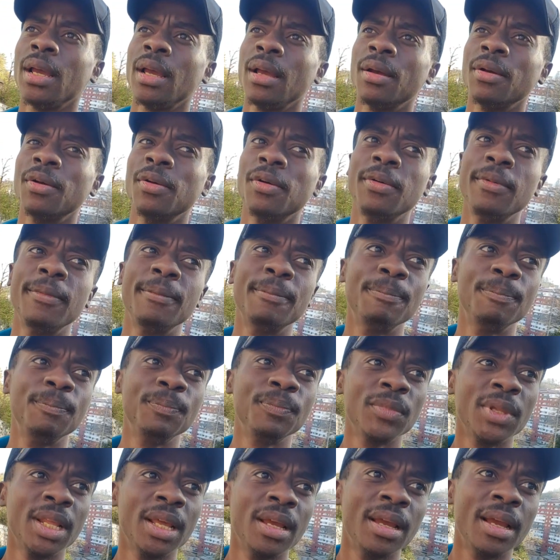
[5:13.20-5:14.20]

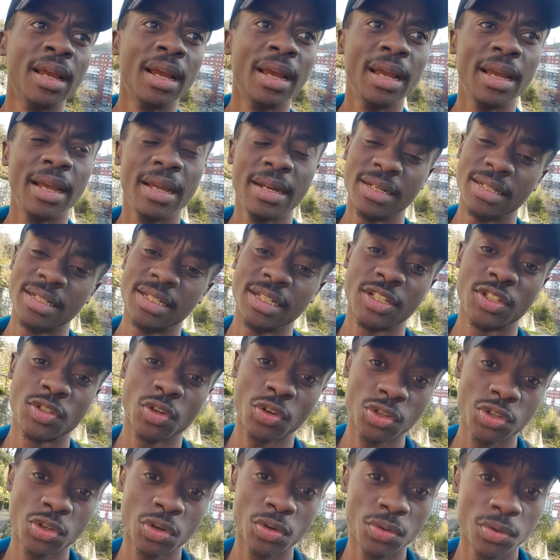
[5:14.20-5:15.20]
And it's
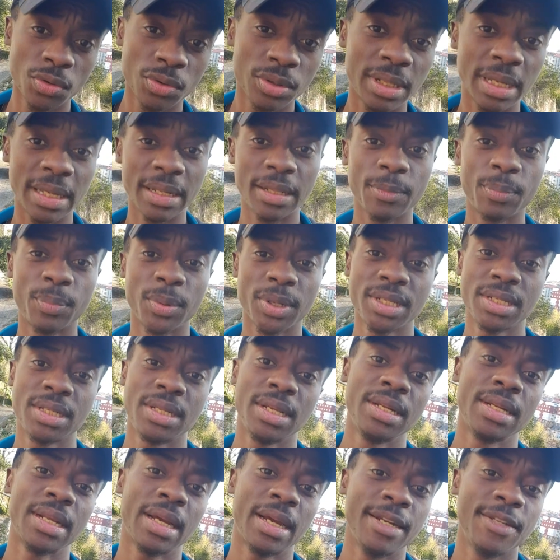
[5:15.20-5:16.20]
also good that the
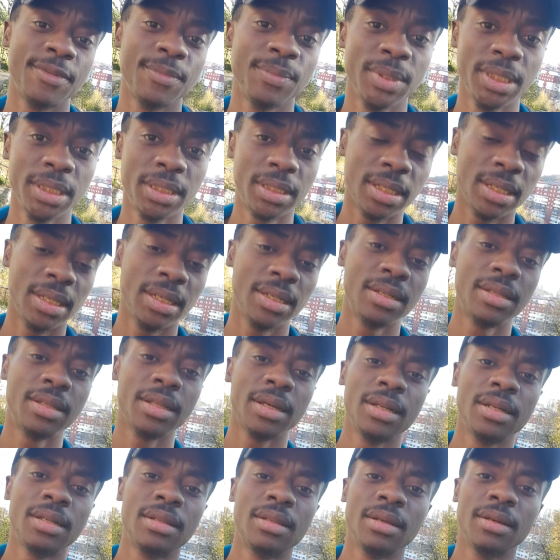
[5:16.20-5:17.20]
president admitted
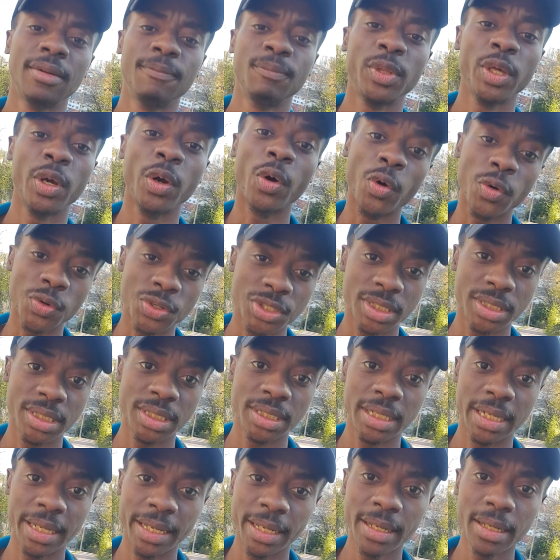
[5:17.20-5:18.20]
that there was
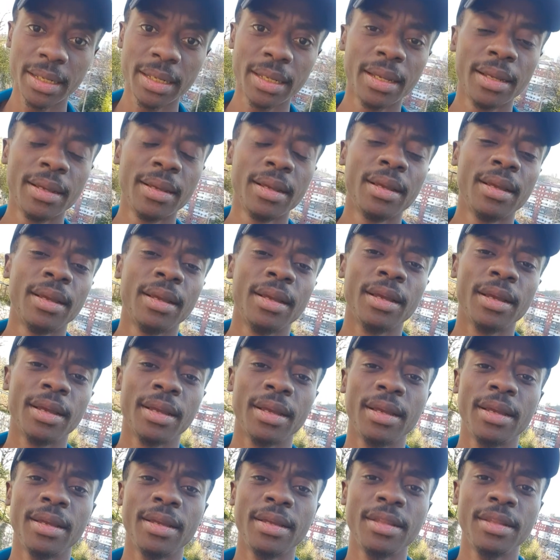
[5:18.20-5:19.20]
delay
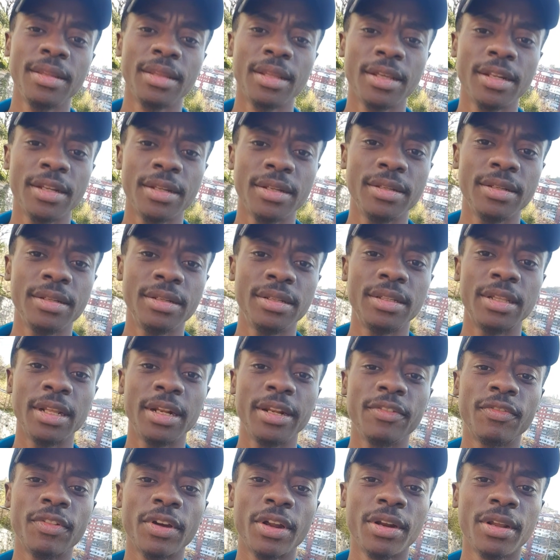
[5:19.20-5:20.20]
in the
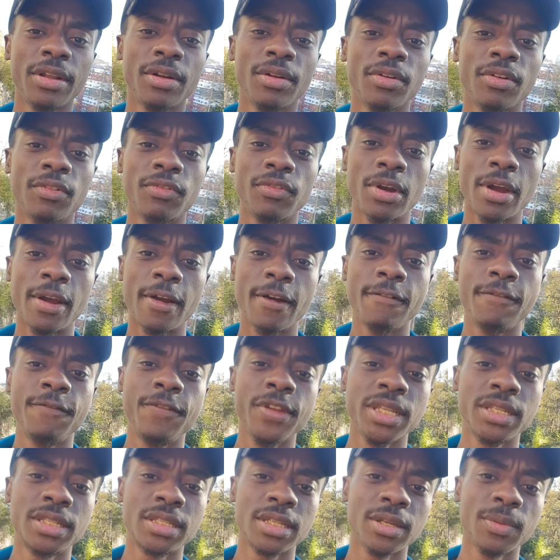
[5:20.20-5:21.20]
delivering of
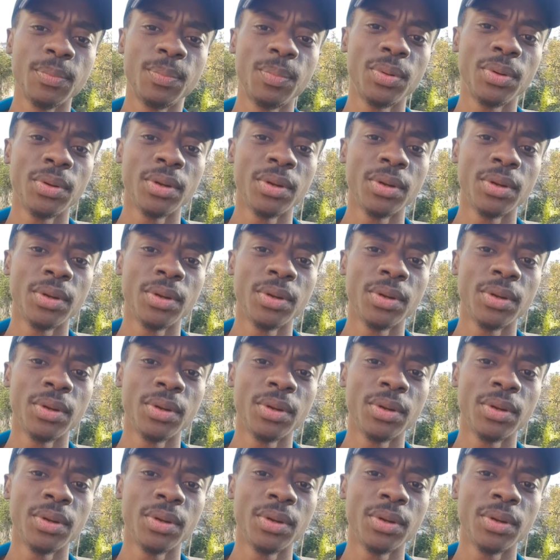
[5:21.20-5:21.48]
FISIP.